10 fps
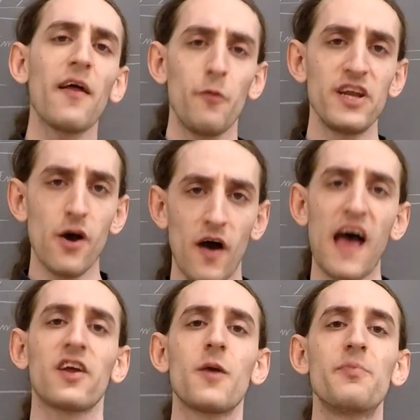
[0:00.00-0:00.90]
that we know
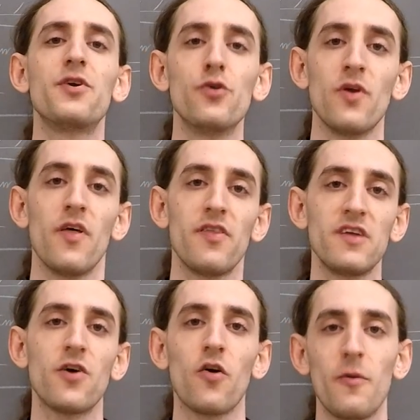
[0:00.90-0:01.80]
how to compute
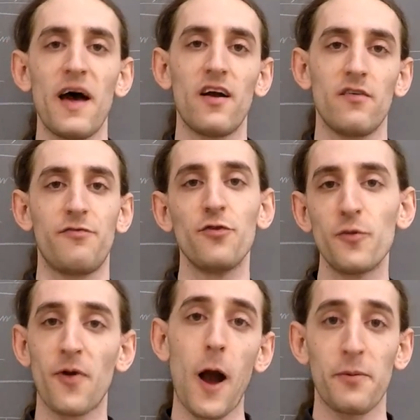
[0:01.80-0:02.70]
the total amount of
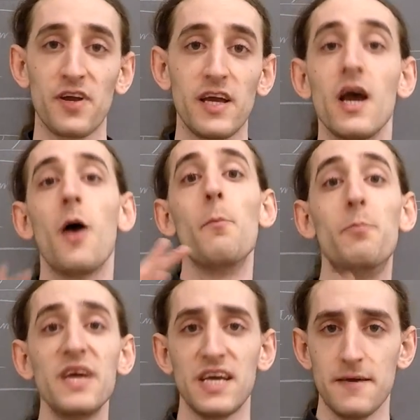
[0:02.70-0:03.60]
fluid property
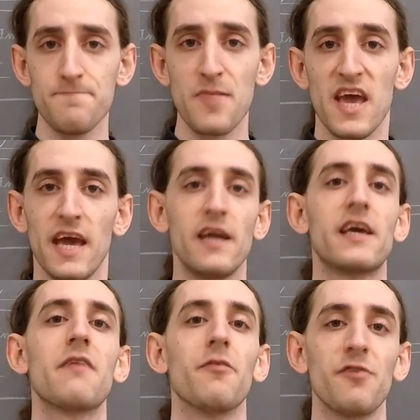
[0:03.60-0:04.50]
B in a
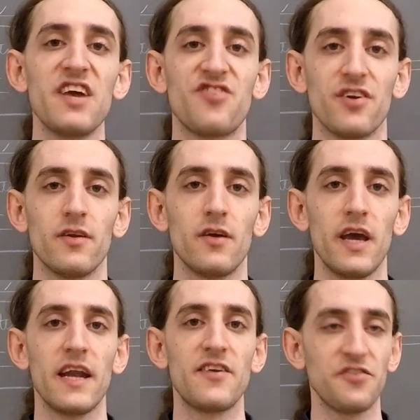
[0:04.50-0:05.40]
given region,
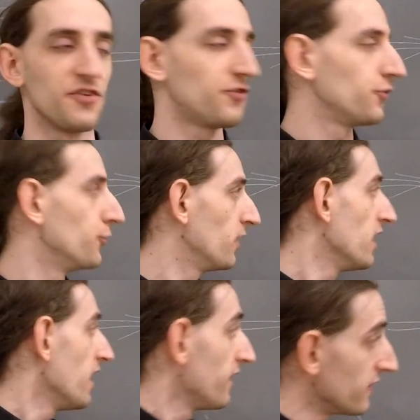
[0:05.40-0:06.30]
in addition
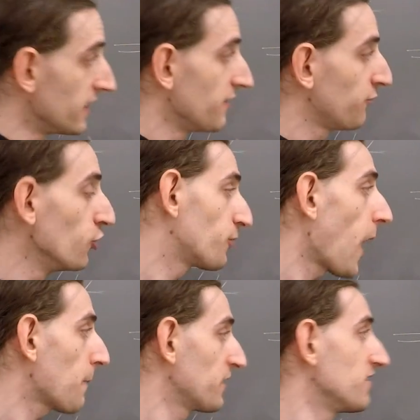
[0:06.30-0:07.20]
to the fluid
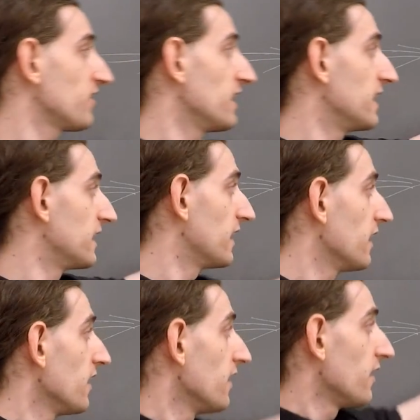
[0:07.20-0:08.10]
properties
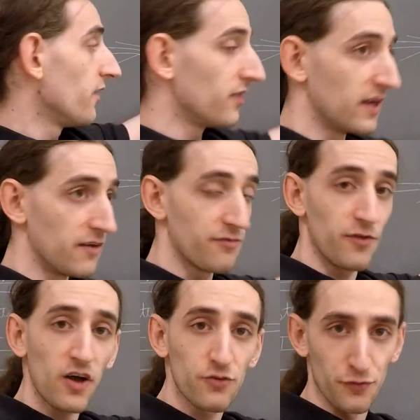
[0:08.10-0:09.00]
in the
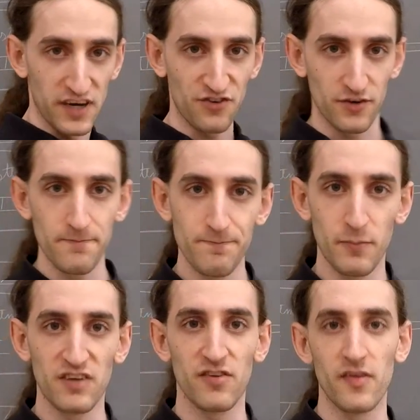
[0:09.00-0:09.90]
flux region,
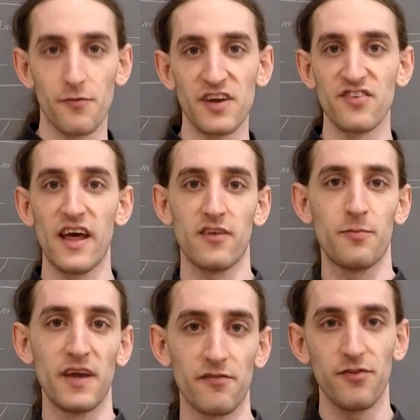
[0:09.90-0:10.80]
basically the region that
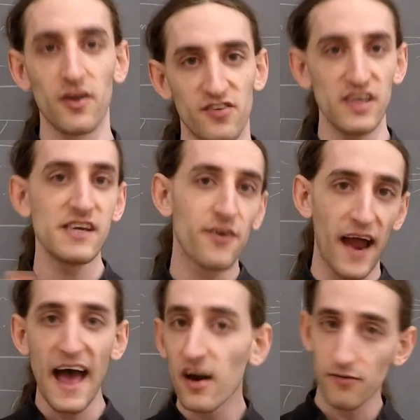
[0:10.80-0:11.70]
is being fluxed in
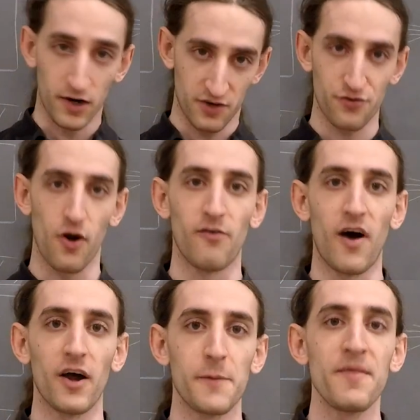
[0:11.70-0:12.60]
or out of our control
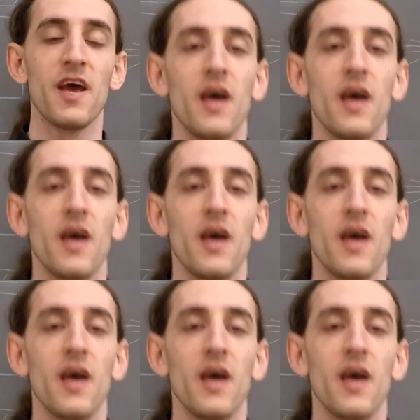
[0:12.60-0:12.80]
volume,